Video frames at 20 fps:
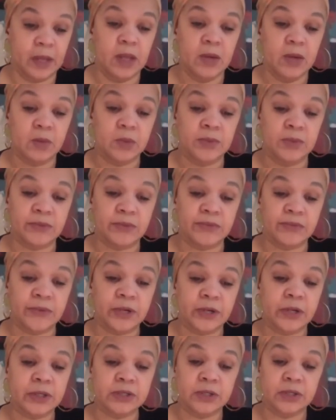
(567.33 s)
We
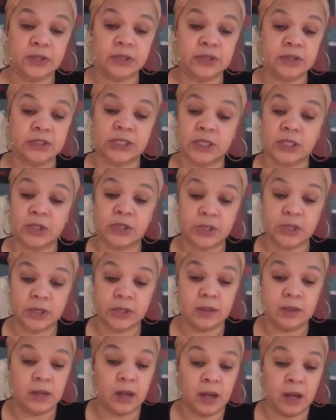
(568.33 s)
referred those that
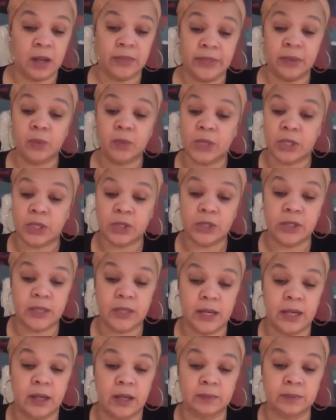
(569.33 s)
couldn't uh, that we couldn't
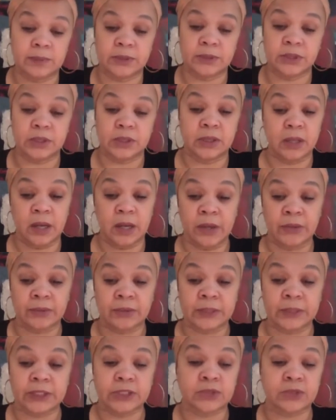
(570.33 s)
help to other
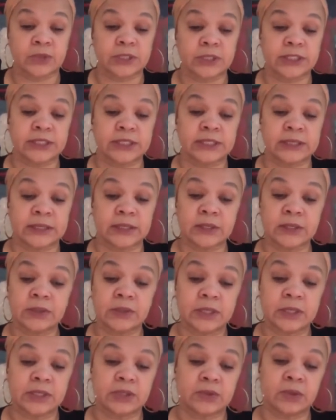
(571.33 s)
resources,
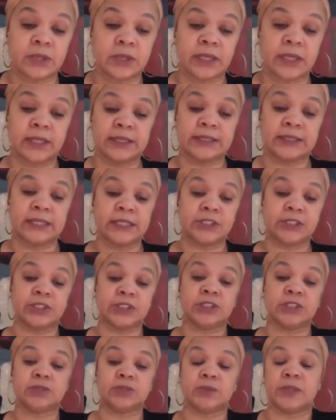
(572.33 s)
including to
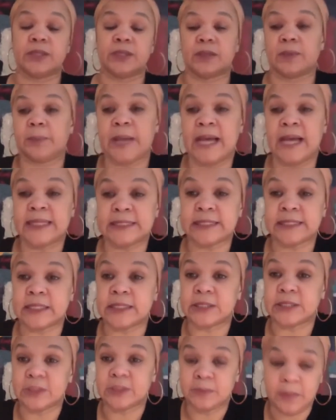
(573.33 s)
organizations with the capacity
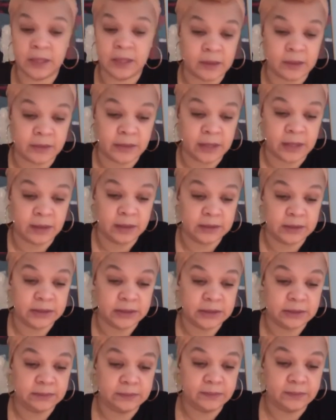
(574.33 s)
to meet their
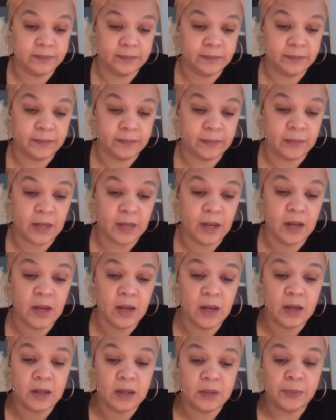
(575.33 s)
needs.
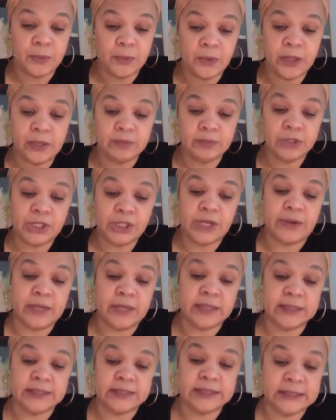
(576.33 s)
The point of
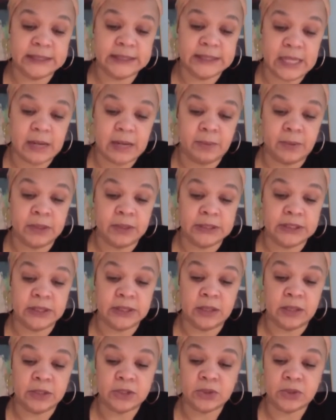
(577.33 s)
sharing this example is to
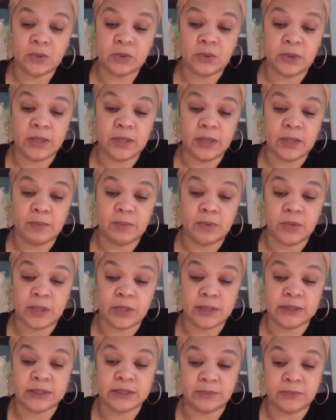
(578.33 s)
underscore the
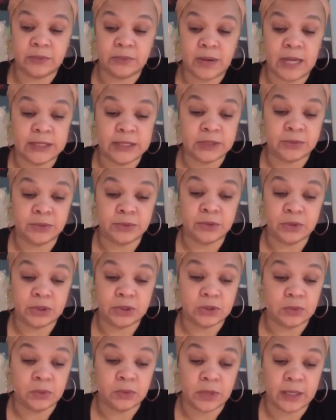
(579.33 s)
importance of
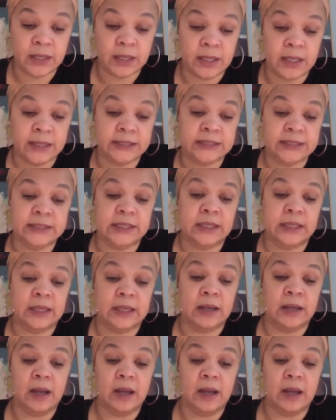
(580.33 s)
grassroots organizing,